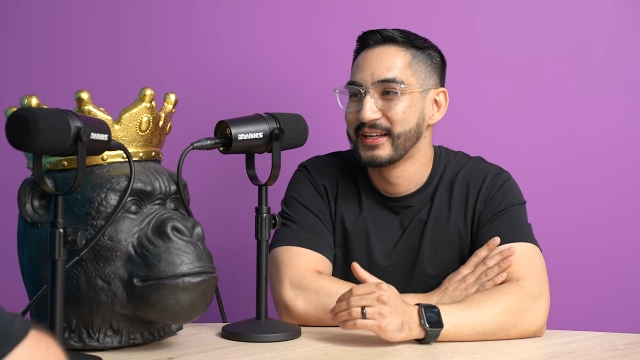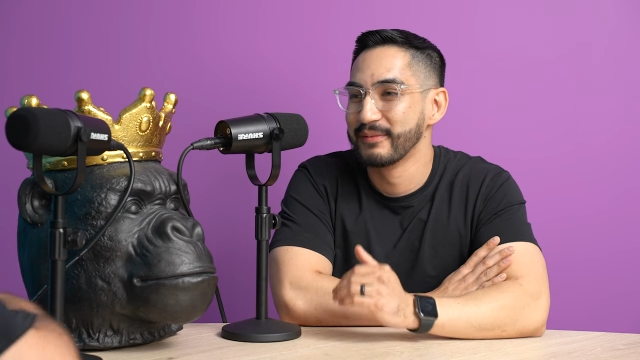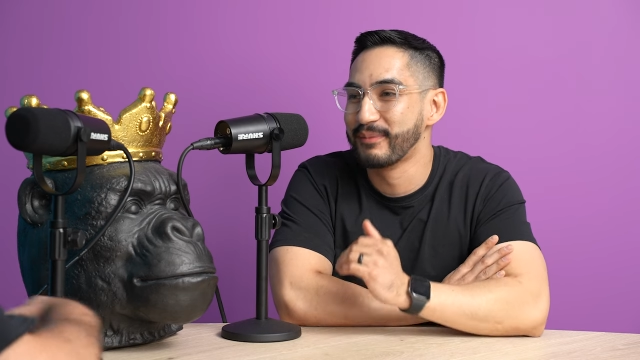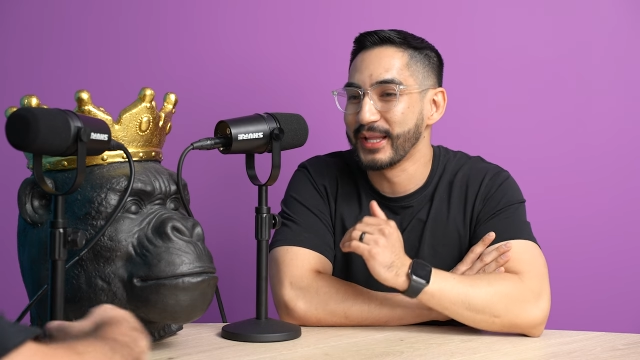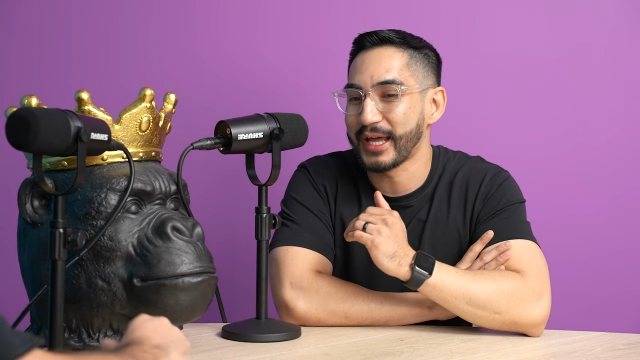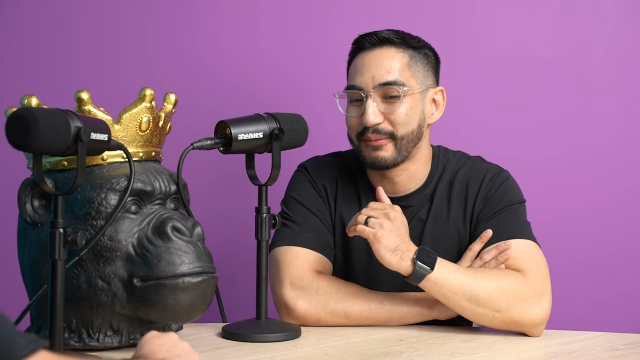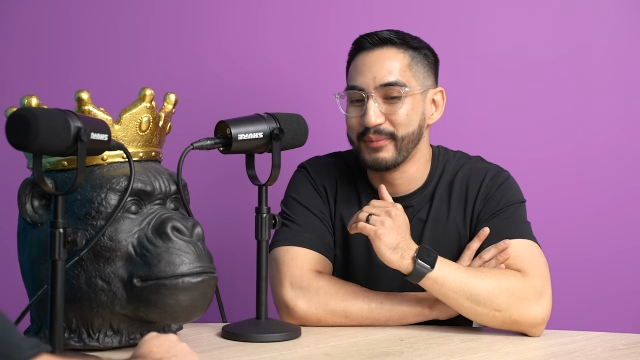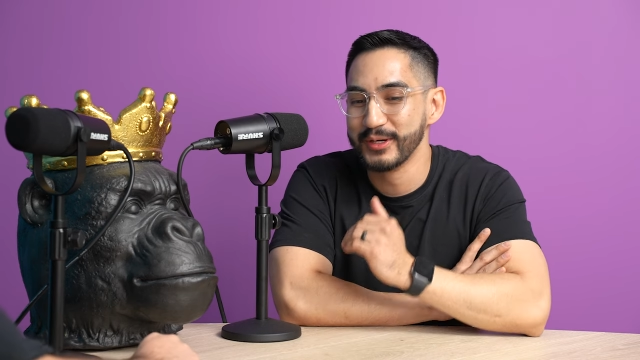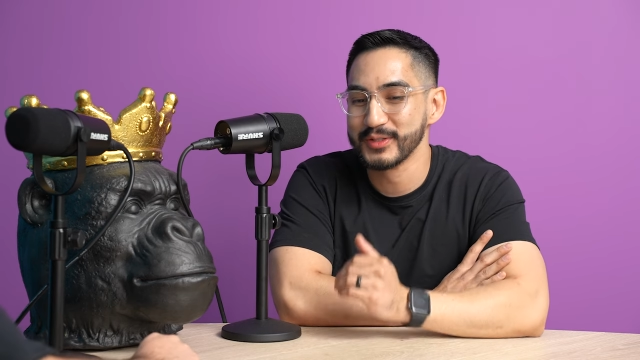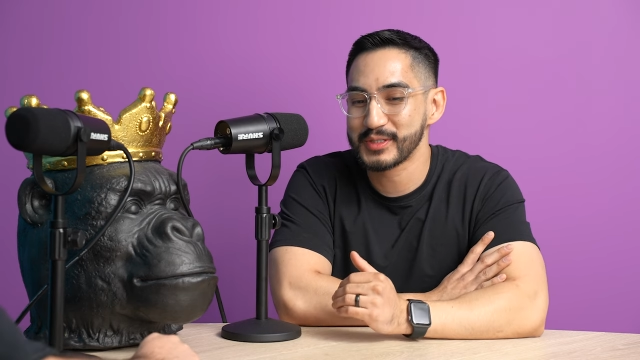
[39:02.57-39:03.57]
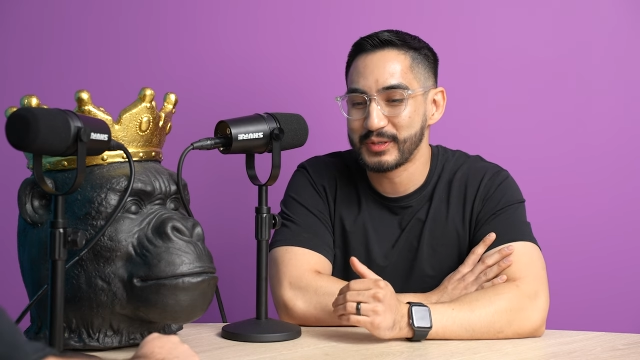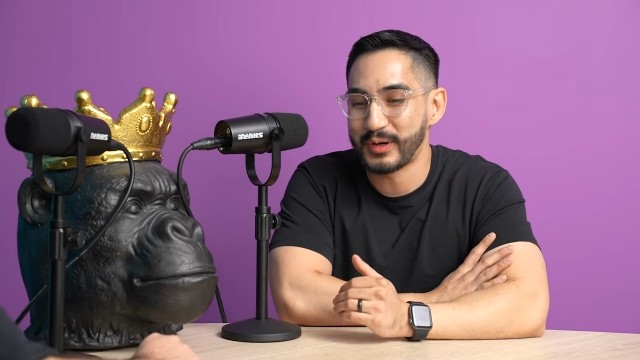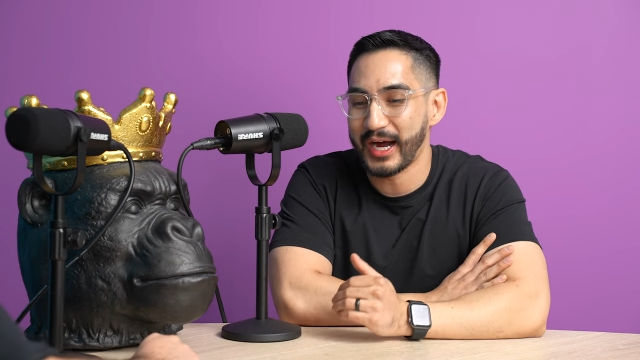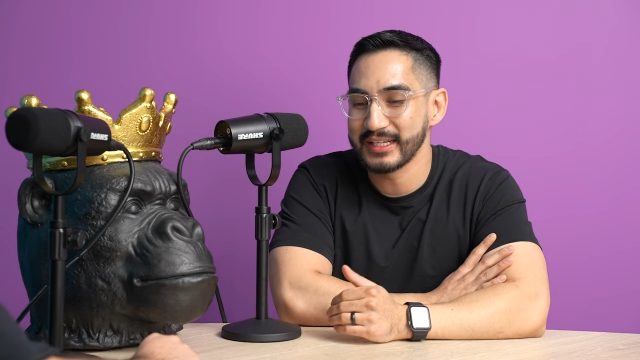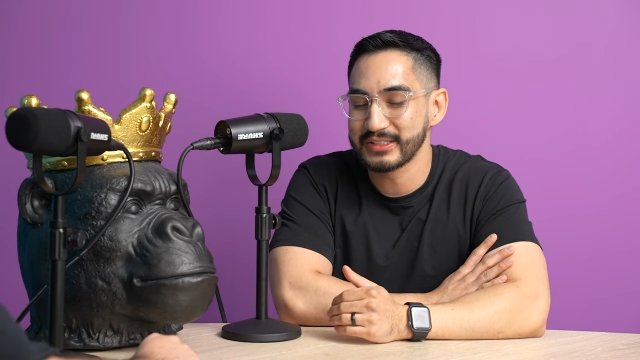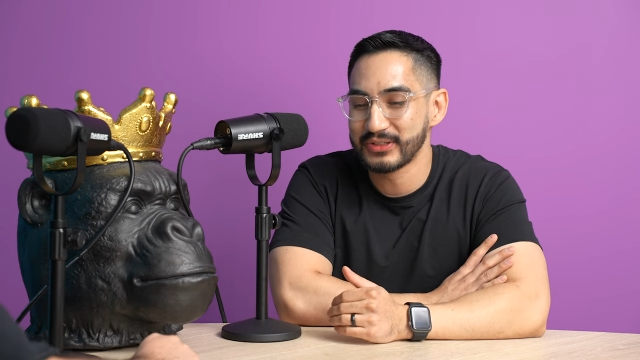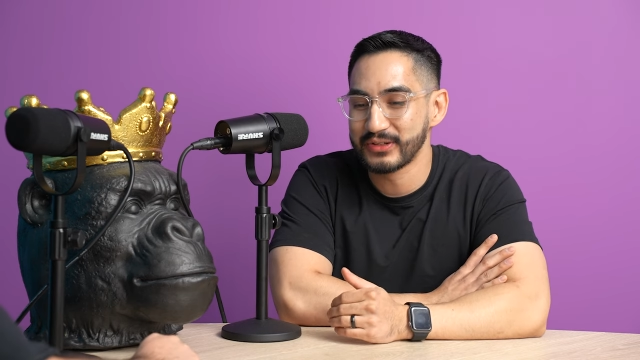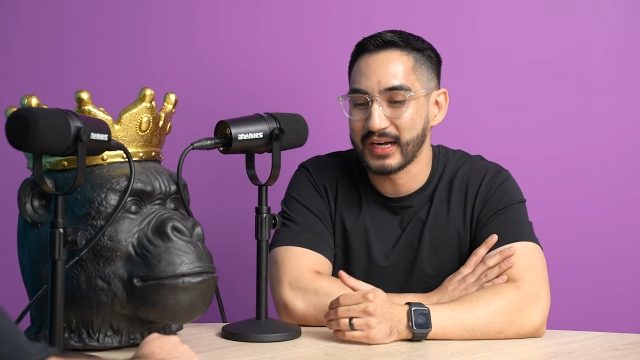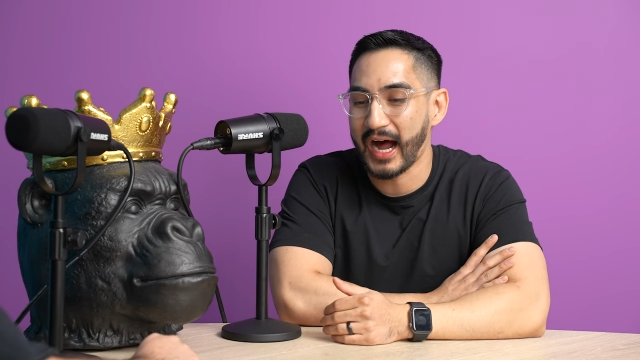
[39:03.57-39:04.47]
But like middle school, high school,